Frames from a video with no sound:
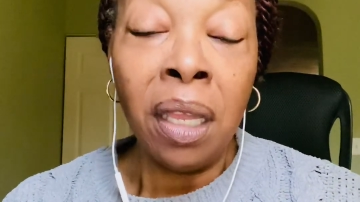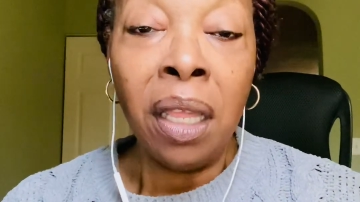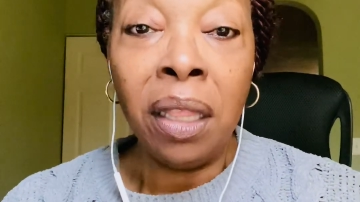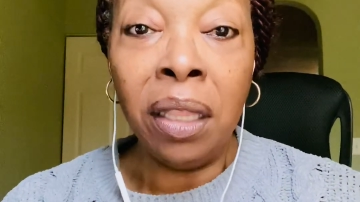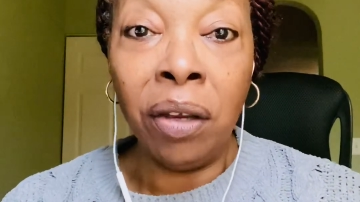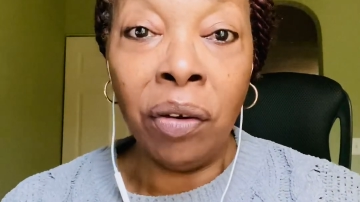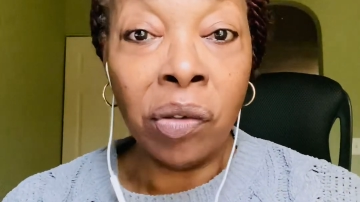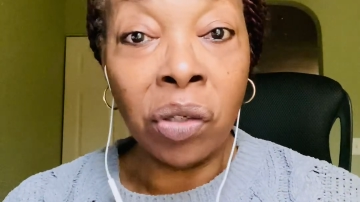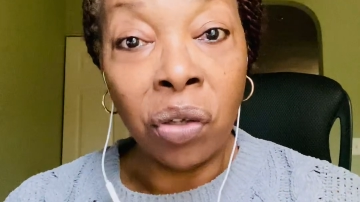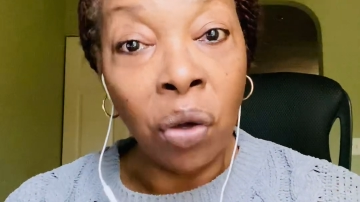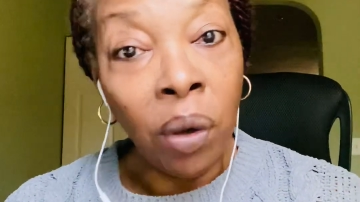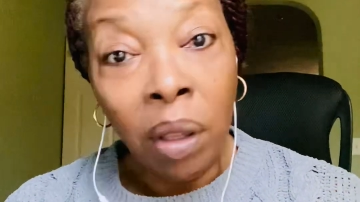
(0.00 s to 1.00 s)
There is
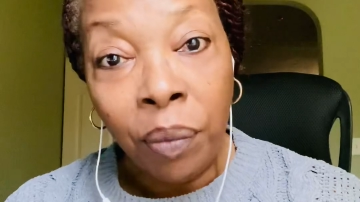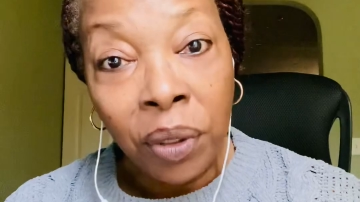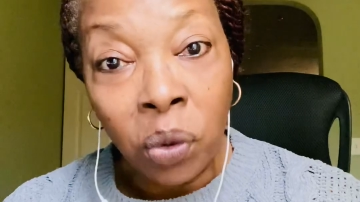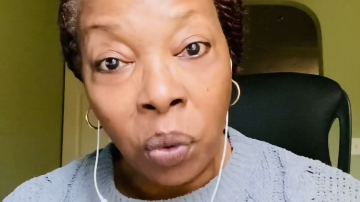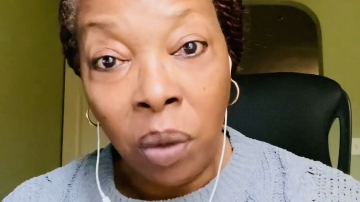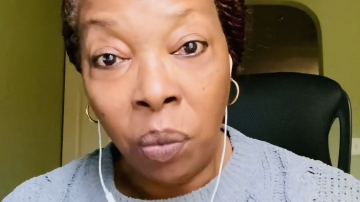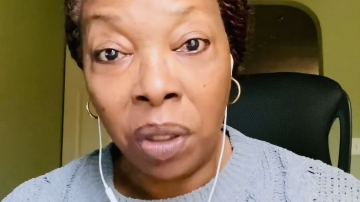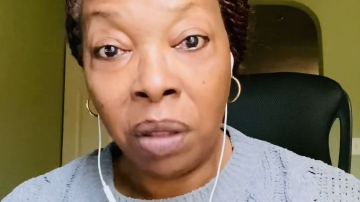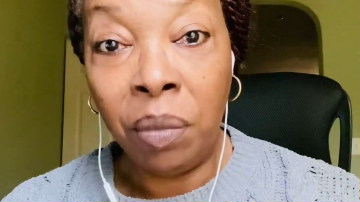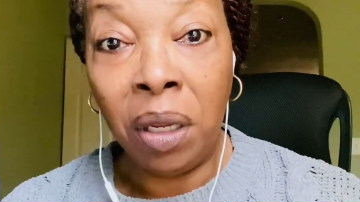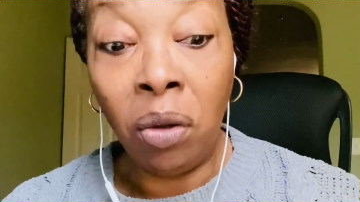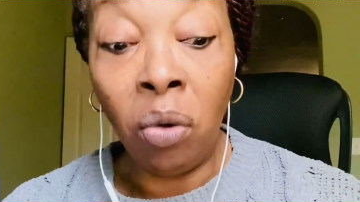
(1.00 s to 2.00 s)
no in between with
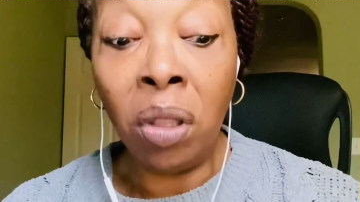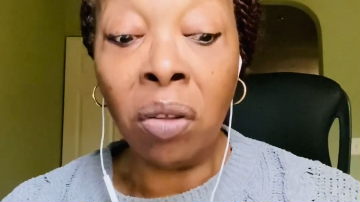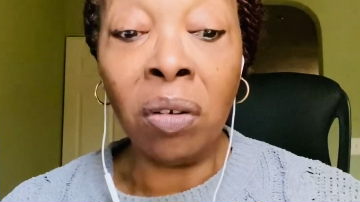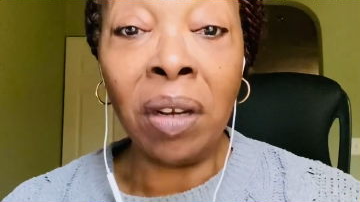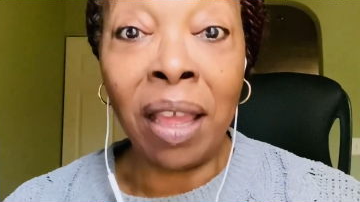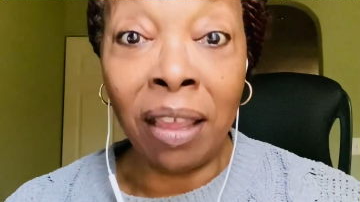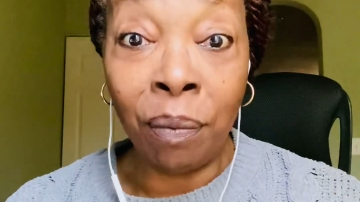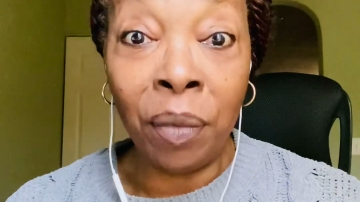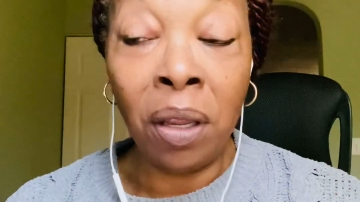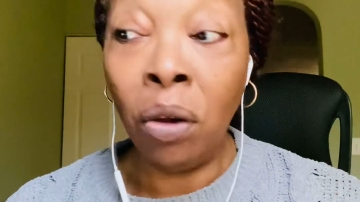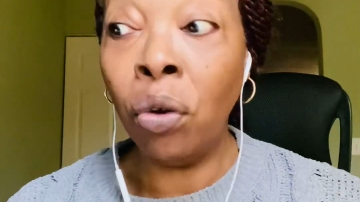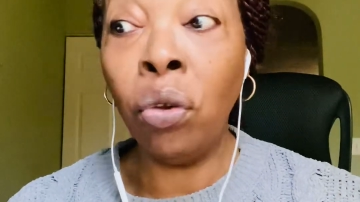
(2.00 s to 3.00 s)
me. You either like
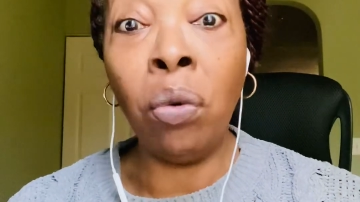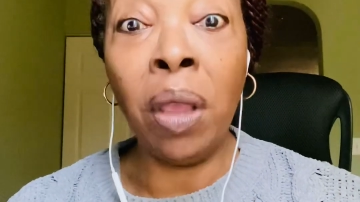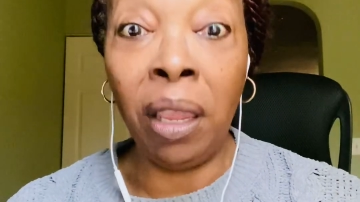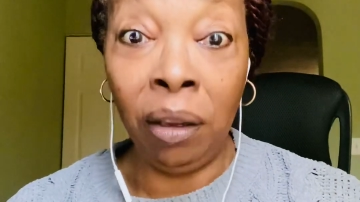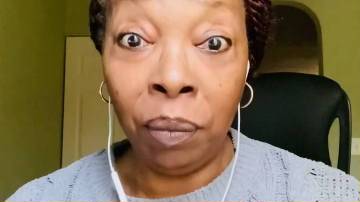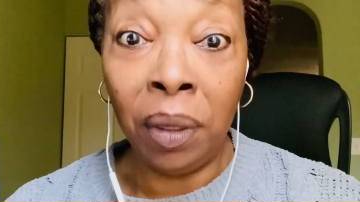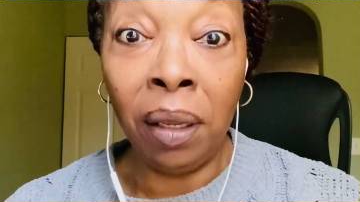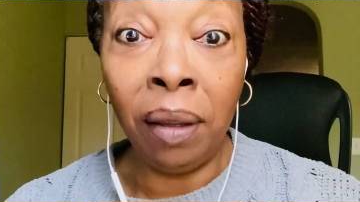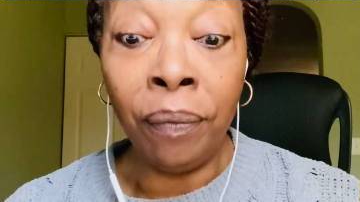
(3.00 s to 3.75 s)
me or you hate me.